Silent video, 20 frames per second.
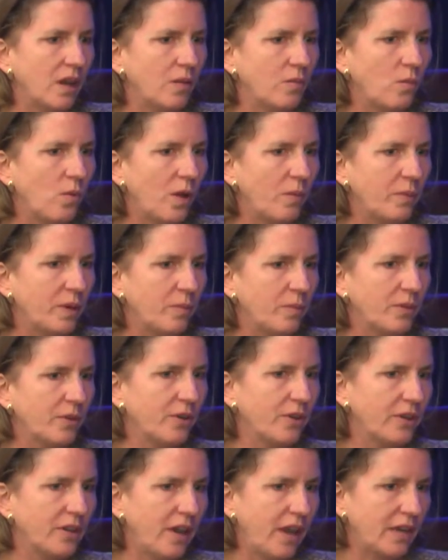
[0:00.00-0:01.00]
while people
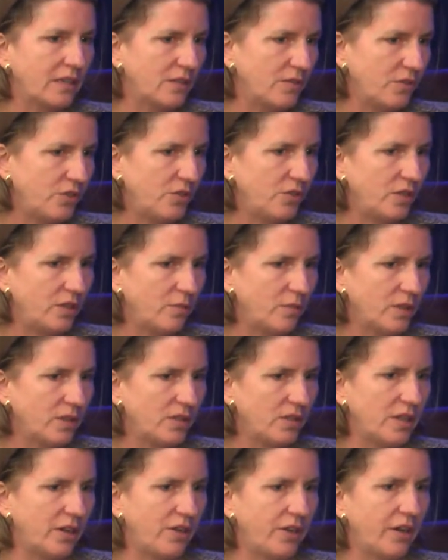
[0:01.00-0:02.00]
are in active duty
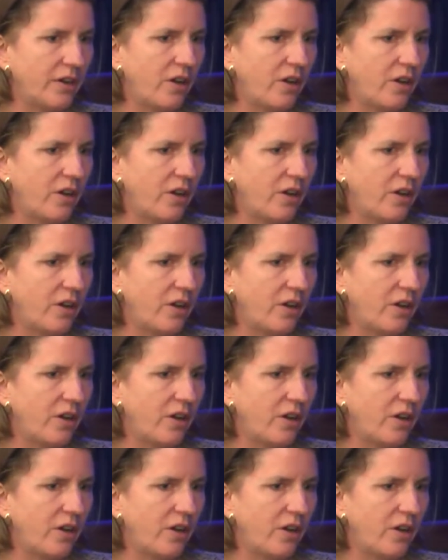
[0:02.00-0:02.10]
military